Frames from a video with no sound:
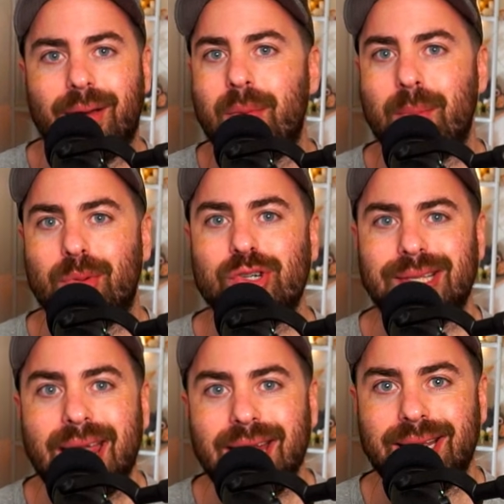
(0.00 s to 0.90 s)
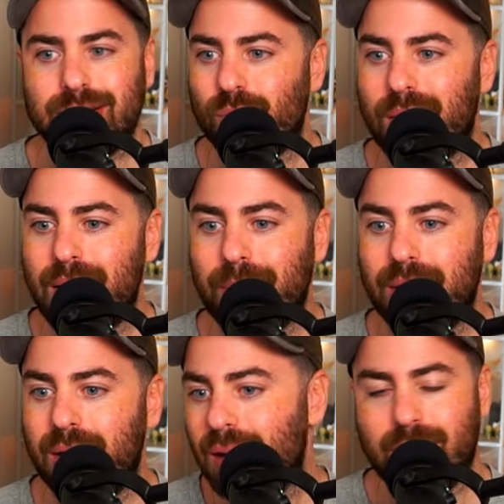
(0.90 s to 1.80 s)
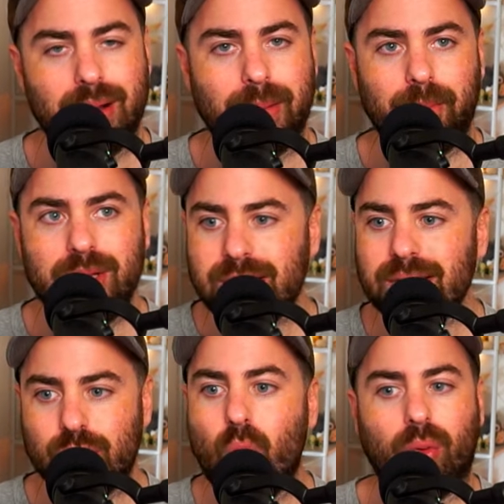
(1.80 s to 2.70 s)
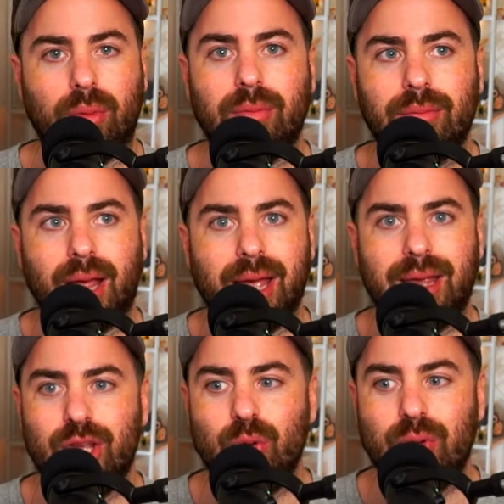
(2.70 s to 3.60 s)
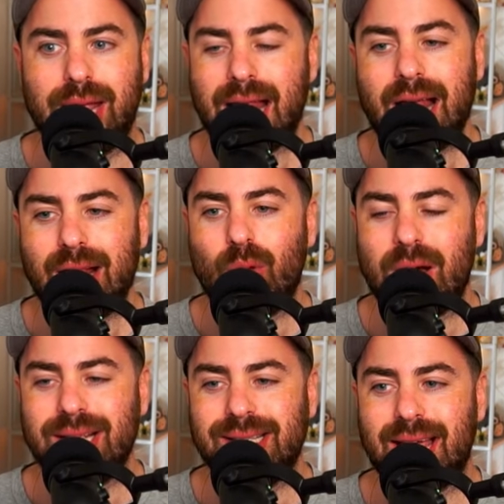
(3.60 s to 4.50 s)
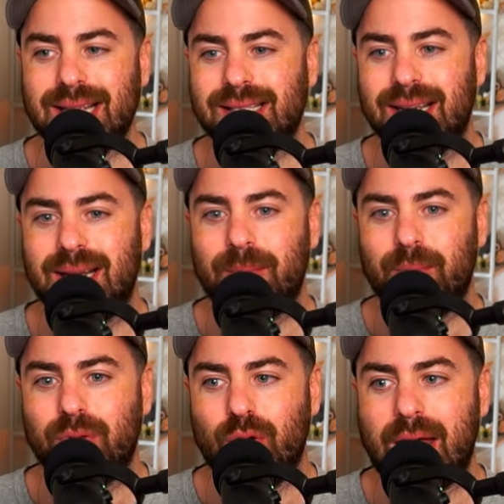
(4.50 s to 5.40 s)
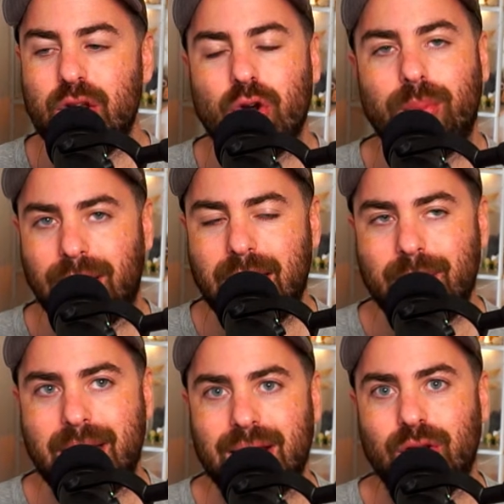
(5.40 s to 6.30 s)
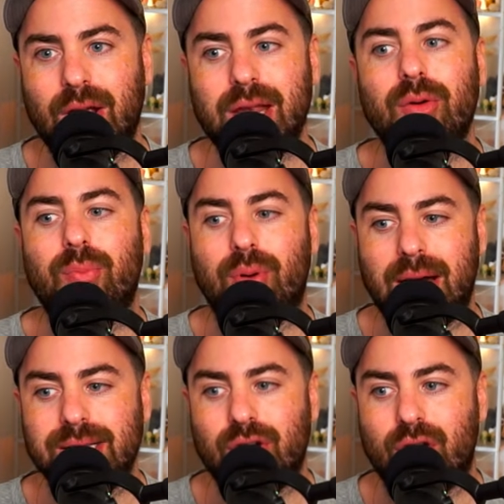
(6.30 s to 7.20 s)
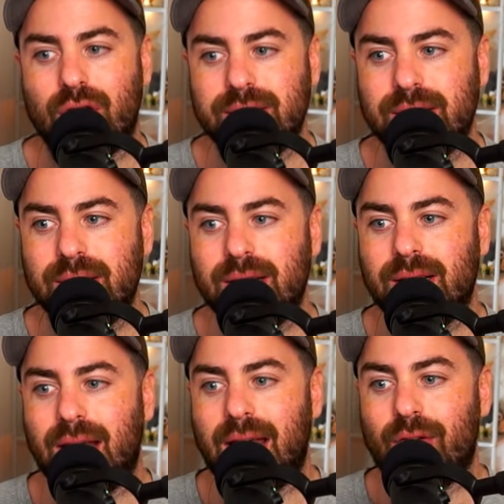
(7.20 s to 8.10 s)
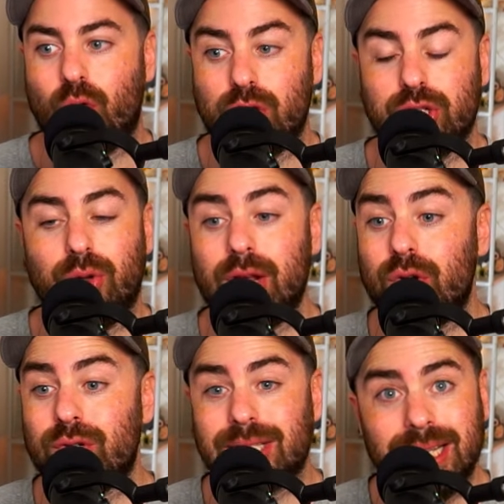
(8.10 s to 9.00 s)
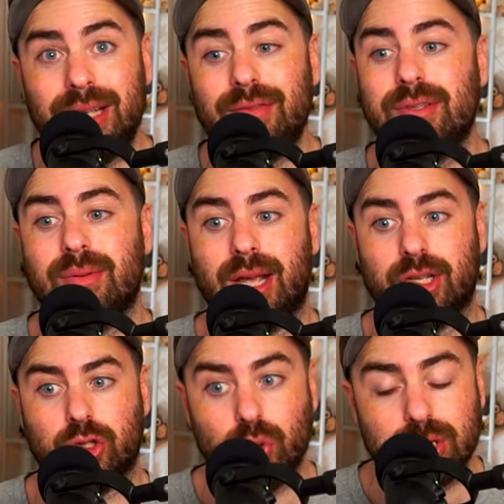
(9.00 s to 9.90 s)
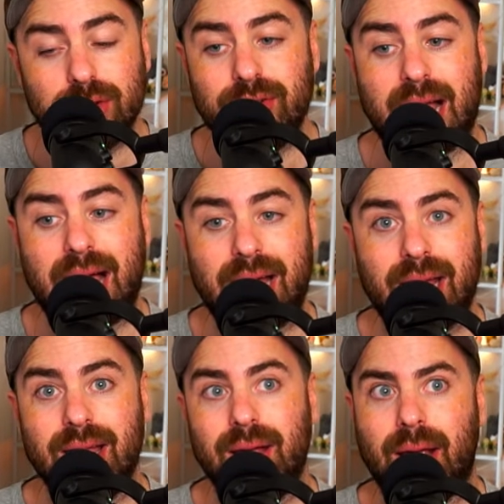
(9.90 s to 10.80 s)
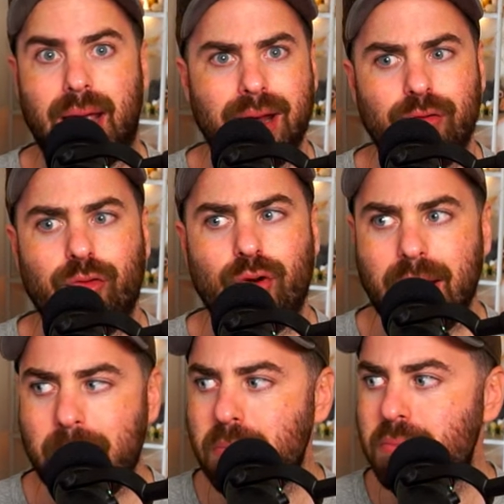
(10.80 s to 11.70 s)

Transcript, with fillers: Mercedes, right? But this is cool. Like you get out of the YCS, you get your playmat, you get your prize cards, and of course you get your sleeves, exclusive die, and a frame.